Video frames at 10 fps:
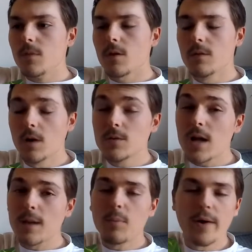those
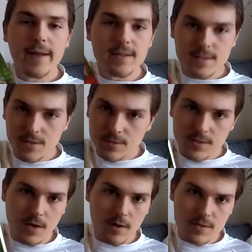kind of plants to
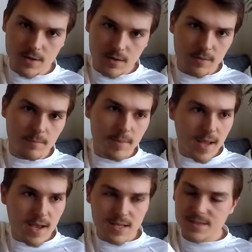deter certain
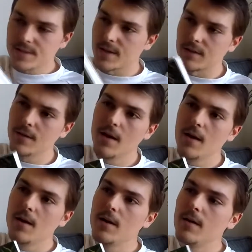pests and
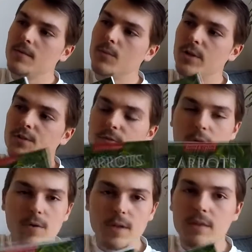which
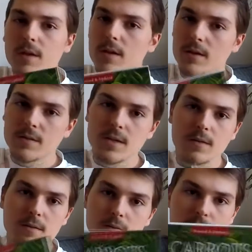fruiting things
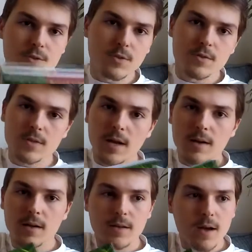can introduce yada
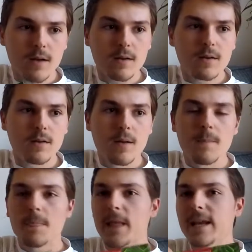yada yada,
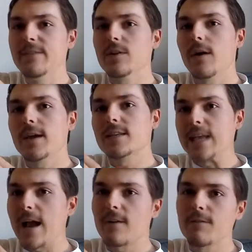and even like
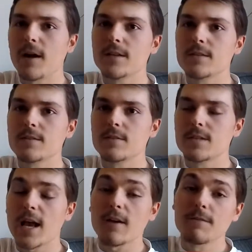sacrifice
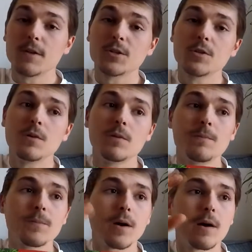sacrificial
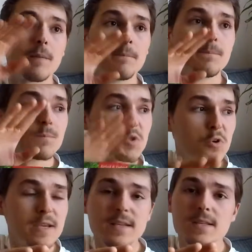um,
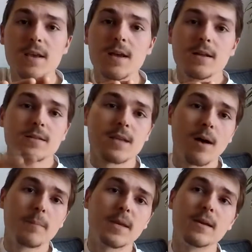trees to
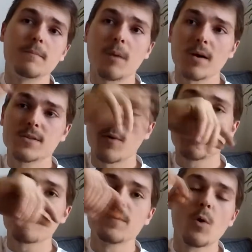help get birds
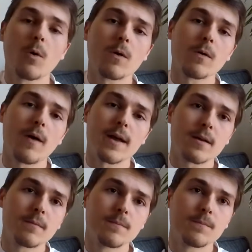away from your like